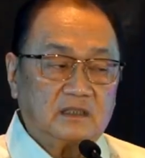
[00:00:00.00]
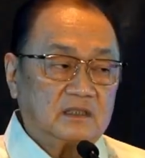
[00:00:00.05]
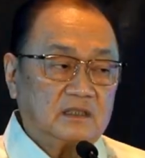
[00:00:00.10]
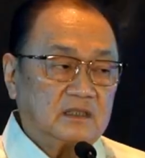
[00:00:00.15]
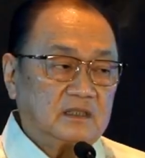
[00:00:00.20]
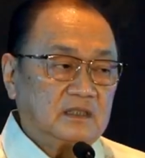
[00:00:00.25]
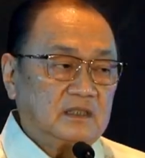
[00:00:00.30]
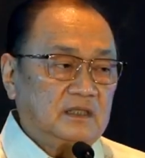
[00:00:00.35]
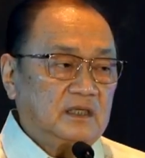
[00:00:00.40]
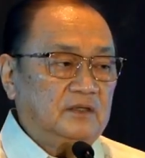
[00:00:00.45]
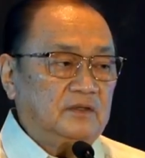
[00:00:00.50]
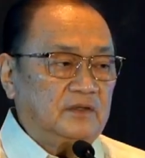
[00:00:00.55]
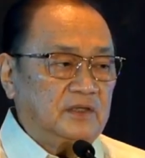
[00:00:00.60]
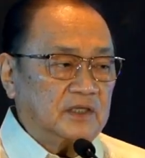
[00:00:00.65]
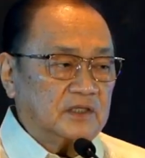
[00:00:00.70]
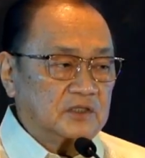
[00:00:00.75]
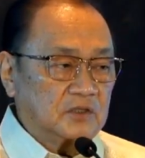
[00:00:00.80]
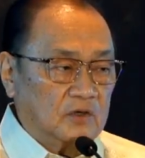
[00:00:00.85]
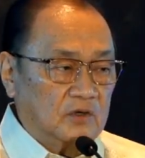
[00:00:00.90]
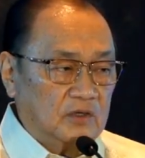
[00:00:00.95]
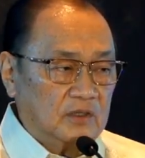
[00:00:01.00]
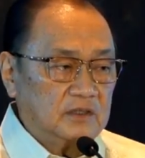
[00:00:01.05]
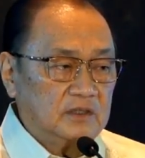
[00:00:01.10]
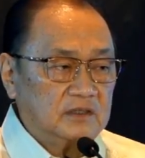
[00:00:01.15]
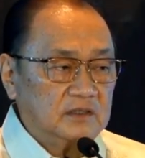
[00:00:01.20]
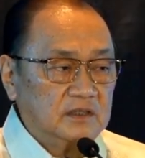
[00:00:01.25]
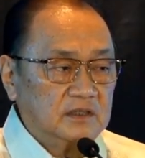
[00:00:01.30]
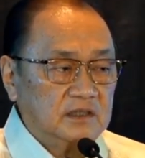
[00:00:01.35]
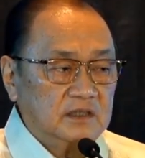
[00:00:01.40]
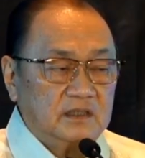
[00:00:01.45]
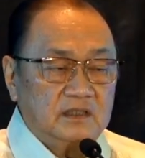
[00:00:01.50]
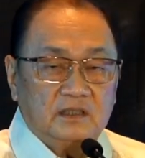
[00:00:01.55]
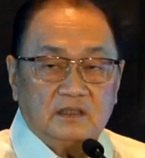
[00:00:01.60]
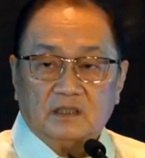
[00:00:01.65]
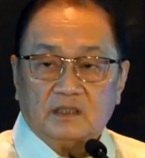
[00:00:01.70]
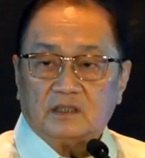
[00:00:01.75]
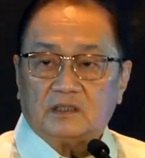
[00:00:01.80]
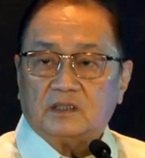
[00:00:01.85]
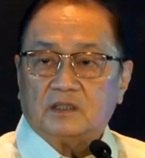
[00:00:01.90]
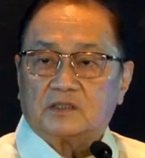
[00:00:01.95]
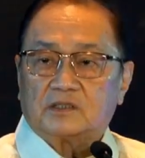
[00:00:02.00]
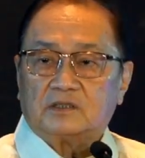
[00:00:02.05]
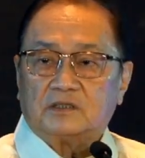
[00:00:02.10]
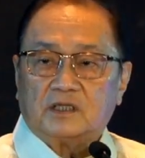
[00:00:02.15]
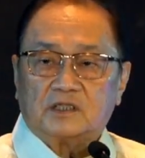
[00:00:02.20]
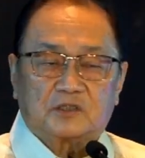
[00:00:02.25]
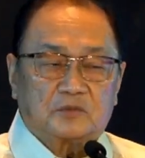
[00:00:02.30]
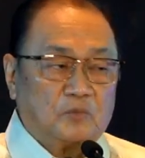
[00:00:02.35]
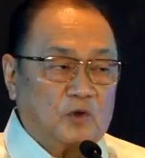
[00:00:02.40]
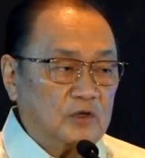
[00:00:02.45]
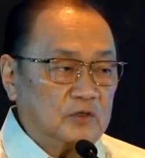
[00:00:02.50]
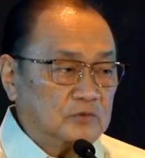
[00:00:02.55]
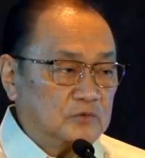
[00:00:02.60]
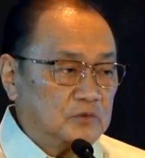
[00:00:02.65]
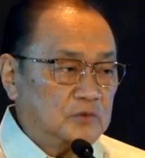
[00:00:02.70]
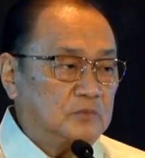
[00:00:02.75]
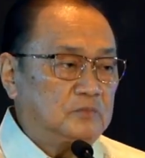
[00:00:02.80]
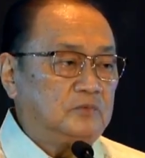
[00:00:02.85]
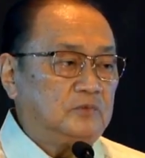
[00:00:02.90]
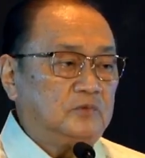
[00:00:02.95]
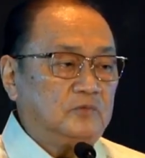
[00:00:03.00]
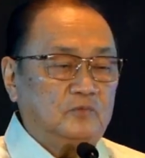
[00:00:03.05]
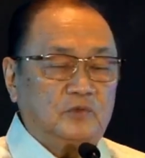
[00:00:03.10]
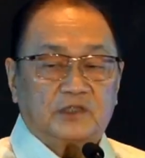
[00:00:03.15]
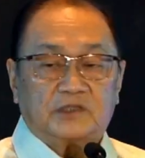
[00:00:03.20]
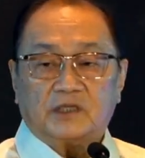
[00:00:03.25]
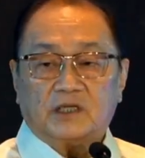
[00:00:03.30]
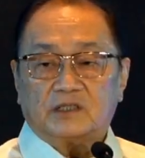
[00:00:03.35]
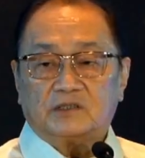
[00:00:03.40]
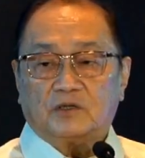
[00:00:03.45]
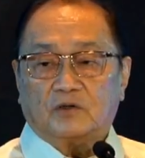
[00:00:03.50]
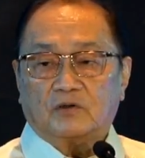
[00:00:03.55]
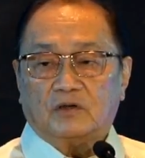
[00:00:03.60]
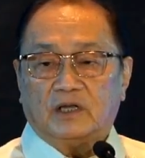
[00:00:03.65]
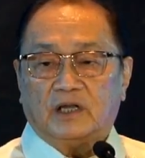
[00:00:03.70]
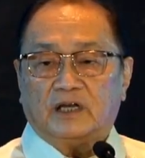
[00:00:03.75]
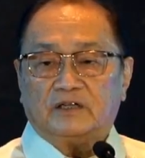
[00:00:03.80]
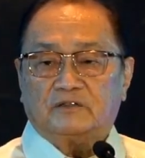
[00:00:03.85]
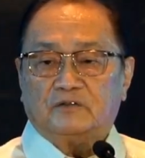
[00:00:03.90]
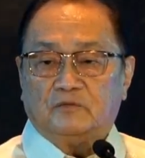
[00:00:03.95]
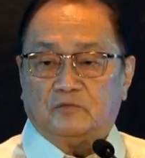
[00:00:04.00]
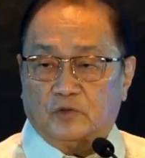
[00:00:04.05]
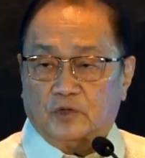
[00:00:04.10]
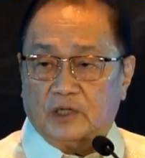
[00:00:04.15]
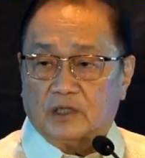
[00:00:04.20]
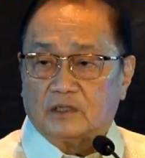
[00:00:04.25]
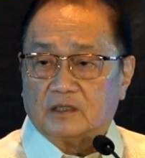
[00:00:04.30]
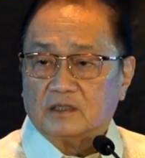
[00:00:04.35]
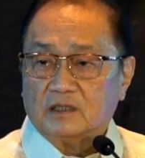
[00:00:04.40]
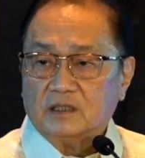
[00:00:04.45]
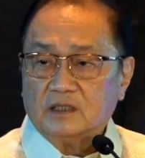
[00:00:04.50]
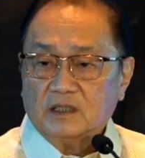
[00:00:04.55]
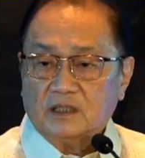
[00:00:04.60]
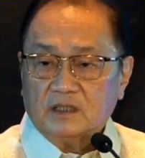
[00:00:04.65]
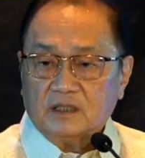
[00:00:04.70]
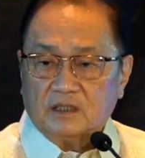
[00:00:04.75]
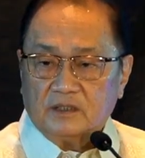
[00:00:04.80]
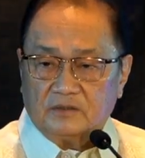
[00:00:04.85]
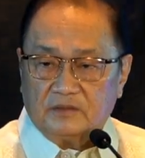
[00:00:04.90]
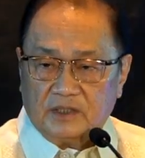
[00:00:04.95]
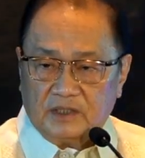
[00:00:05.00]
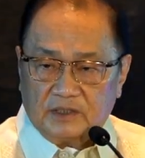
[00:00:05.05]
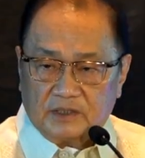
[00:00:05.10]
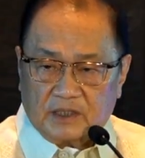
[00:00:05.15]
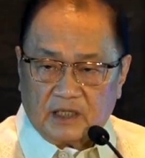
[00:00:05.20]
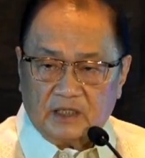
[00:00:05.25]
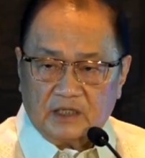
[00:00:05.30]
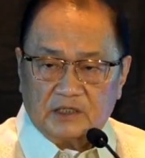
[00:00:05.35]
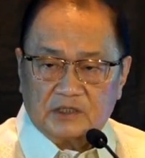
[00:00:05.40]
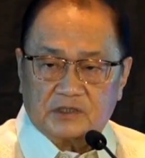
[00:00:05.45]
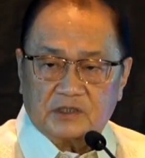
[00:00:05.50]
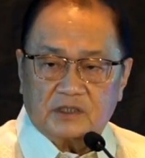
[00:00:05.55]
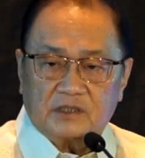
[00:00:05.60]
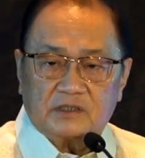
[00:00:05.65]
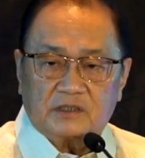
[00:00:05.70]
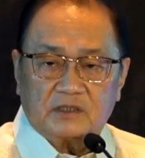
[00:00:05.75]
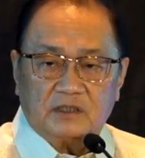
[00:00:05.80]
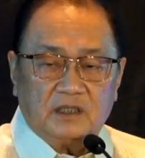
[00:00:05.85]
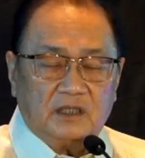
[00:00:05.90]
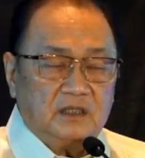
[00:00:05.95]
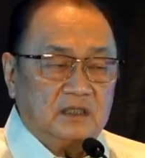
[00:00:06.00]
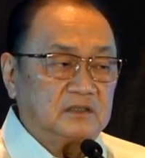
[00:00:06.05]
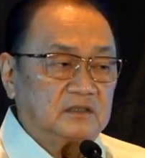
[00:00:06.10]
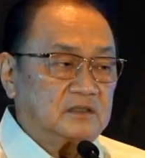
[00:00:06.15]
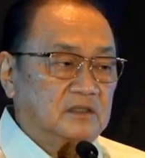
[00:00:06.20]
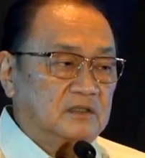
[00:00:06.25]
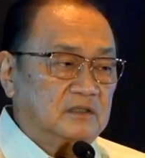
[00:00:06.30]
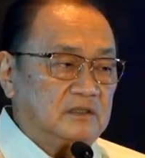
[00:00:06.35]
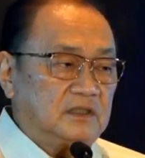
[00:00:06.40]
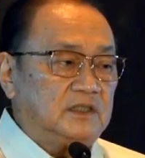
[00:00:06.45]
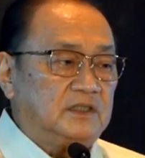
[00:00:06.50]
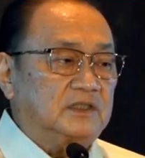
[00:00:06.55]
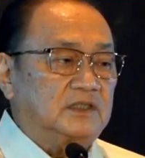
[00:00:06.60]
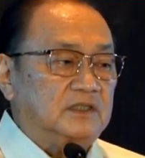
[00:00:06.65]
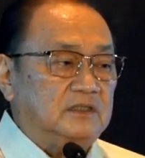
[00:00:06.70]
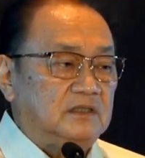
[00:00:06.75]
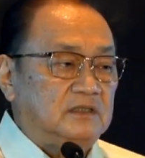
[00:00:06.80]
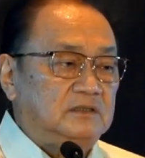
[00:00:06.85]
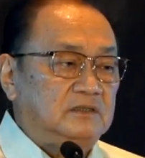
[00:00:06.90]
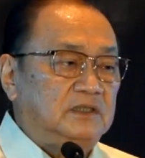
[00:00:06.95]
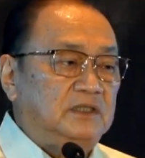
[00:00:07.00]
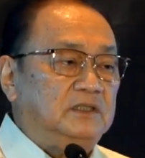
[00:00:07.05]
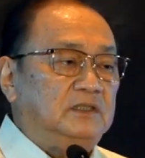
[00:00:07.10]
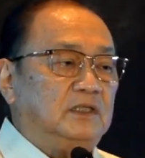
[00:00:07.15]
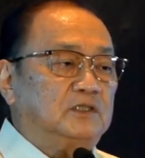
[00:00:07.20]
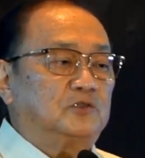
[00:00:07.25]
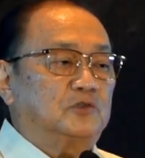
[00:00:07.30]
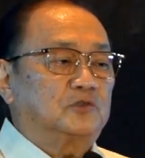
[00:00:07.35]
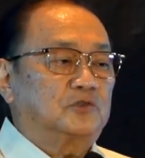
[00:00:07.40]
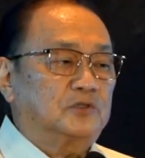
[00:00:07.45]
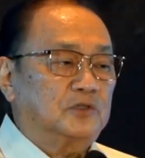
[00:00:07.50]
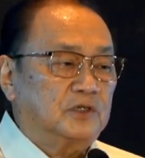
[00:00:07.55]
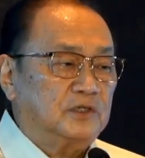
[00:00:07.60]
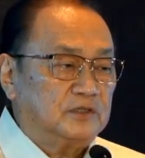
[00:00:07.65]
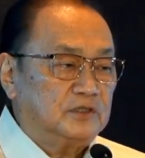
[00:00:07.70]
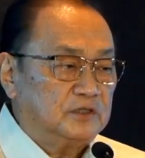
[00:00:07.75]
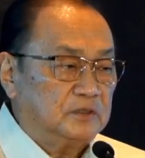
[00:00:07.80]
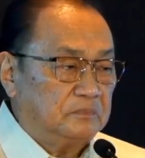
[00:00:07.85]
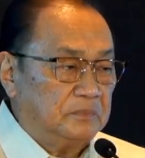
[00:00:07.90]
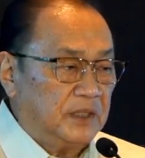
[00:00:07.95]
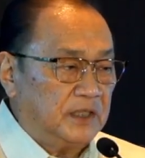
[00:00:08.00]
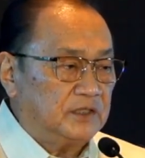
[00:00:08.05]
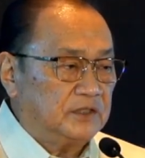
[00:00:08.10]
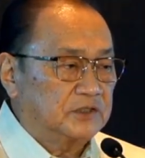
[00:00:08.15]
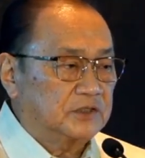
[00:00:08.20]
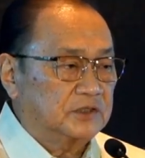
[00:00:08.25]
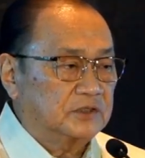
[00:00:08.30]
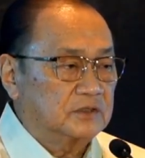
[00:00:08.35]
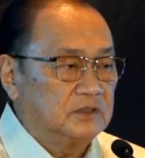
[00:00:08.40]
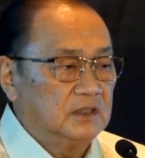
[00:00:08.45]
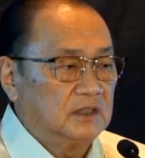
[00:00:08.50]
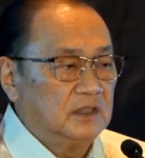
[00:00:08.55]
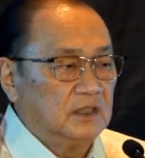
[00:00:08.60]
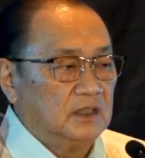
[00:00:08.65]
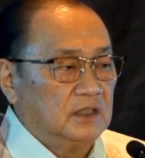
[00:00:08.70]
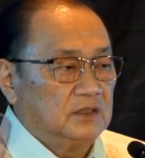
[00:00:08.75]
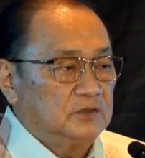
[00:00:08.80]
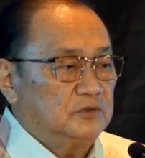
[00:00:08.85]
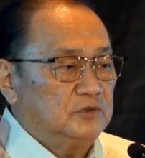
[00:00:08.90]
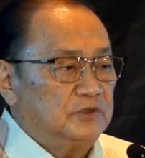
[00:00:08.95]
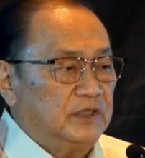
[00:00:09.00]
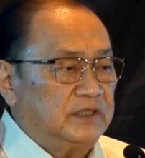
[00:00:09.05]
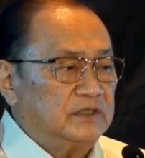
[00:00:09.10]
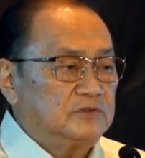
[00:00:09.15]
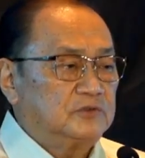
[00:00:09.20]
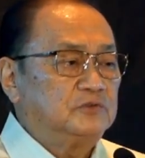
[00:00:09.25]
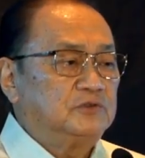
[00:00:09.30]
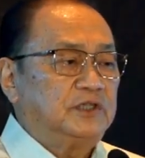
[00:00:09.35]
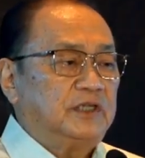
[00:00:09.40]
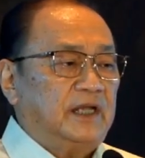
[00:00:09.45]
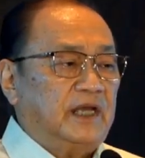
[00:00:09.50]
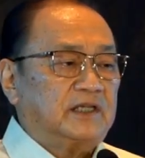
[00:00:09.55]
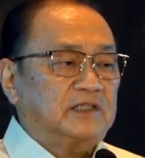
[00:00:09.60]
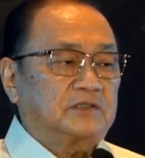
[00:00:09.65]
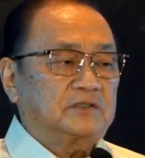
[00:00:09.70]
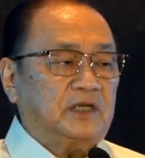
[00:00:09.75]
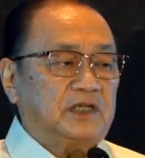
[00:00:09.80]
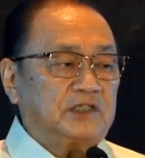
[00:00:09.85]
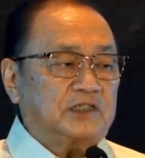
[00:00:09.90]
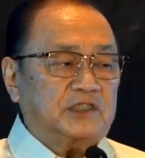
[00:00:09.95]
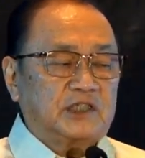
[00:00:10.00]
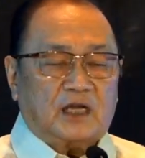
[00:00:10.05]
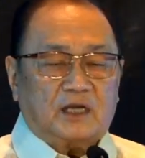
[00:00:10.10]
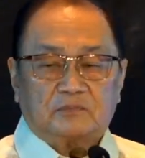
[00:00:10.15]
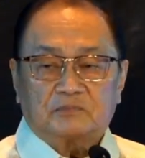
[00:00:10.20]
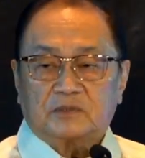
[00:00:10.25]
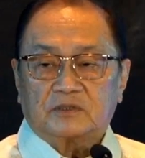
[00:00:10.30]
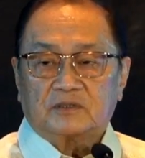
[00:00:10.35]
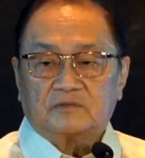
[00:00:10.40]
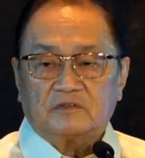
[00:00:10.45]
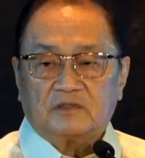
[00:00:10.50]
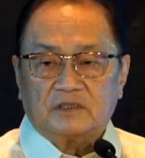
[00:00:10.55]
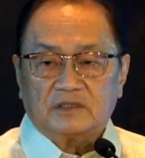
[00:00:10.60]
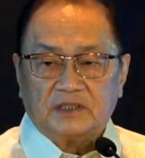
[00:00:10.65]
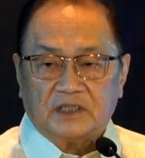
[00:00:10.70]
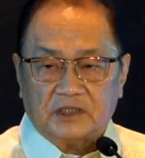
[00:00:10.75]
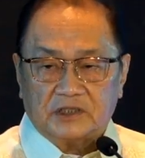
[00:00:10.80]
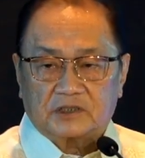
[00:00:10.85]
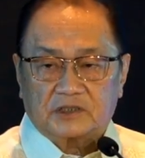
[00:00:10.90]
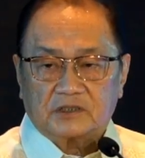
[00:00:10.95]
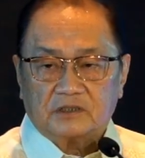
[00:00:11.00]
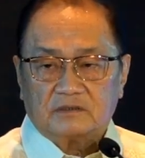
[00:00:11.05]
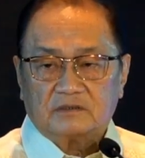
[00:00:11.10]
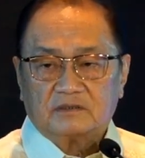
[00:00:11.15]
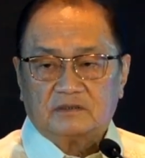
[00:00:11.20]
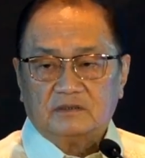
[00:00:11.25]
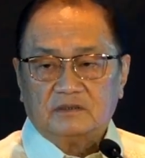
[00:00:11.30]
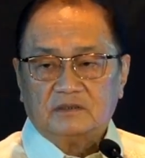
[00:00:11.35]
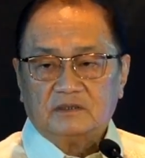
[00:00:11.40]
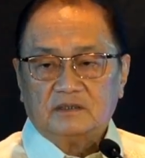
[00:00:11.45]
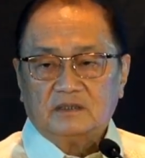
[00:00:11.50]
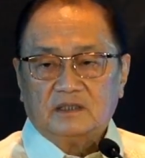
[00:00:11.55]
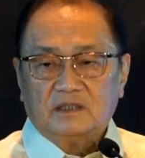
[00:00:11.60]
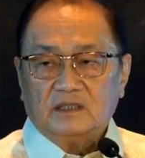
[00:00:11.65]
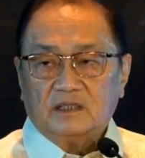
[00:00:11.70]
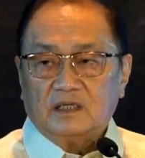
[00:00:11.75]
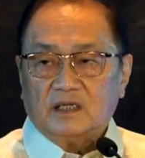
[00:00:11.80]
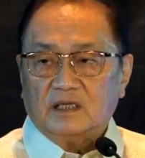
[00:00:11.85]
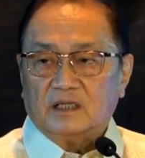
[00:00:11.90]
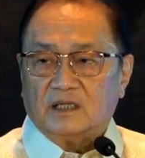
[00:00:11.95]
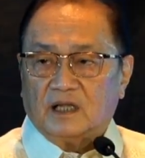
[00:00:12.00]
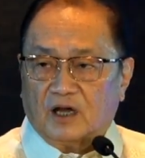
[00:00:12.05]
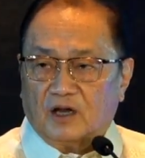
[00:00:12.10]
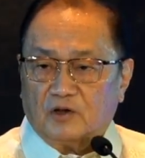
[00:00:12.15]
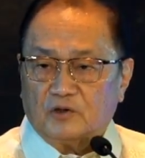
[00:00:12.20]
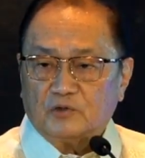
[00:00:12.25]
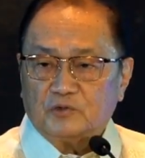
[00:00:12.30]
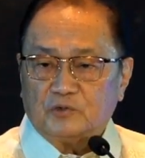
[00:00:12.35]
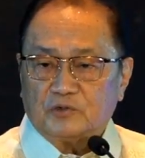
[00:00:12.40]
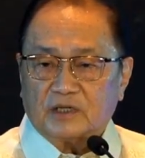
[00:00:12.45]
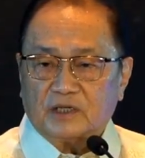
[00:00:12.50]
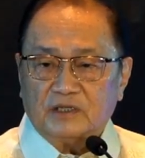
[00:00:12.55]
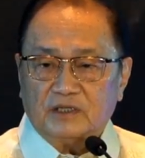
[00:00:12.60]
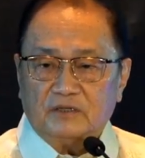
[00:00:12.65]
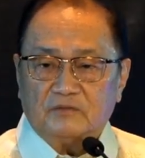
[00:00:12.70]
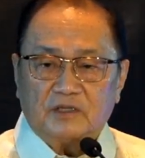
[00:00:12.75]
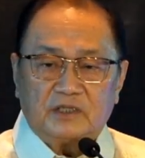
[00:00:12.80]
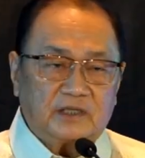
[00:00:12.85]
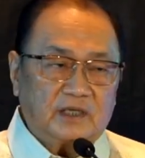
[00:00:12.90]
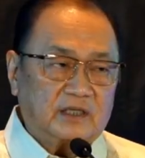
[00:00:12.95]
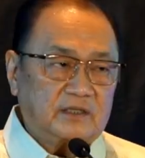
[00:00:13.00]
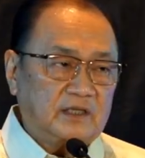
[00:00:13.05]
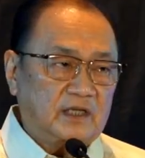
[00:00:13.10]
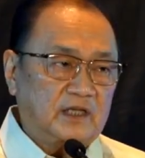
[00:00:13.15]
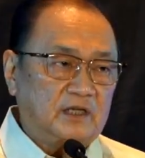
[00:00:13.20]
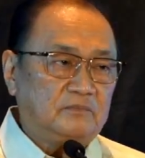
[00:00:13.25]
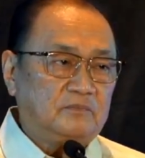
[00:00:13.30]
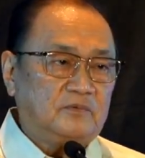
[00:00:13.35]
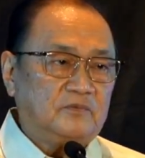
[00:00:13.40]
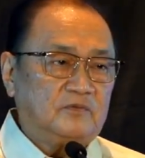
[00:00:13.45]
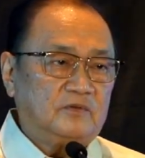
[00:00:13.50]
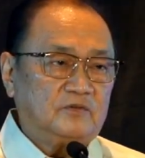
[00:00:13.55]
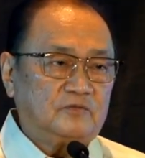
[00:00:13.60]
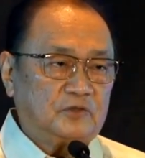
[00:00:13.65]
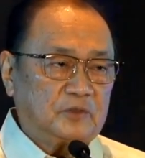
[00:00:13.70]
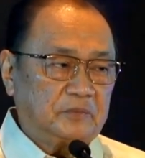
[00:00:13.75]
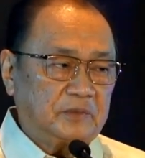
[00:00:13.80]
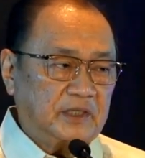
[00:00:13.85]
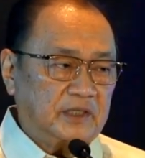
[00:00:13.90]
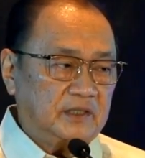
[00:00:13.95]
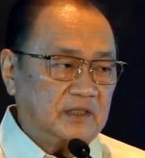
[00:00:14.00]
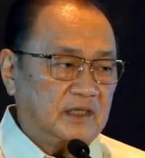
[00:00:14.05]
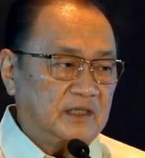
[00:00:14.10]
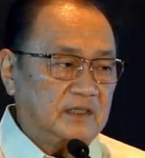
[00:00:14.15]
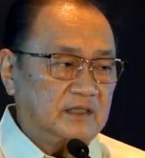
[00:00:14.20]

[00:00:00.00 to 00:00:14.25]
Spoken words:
In this hall, it is this small group which has the collective will, the intelligence, and courage needed to turn the page to the next great chapter of our nation. And now you can even get help from AI.